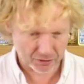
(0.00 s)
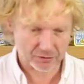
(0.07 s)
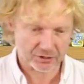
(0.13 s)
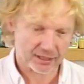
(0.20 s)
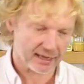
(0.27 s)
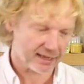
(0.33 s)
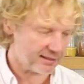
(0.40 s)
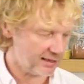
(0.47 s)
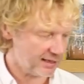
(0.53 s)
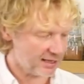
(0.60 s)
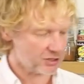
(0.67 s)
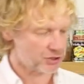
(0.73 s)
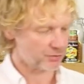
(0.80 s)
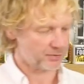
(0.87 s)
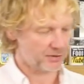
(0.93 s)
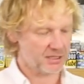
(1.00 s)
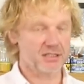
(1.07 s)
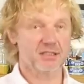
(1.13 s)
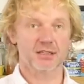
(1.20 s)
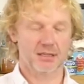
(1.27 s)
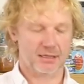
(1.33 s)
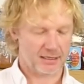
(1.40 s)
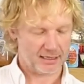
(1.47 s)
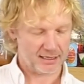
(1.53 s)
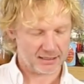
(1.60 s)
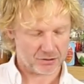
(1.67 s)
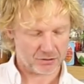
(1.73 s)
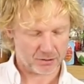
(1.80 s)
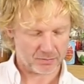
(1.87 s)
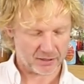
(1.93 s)
going to add the anchovies
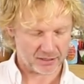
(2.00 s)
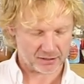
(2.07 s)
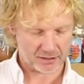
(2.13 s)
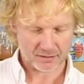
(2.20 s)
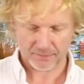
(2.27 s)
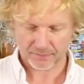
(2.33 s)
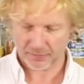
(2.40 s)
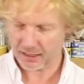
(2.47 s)
into the butter